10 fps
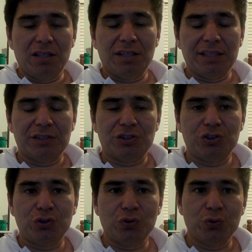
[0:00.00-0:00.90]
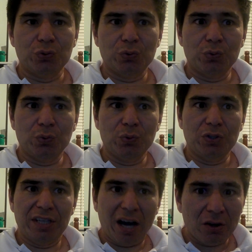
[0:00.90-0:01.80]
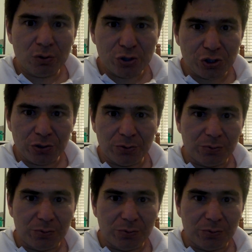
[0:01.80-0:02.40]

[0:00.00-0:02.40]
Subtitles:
link to the Auto Show.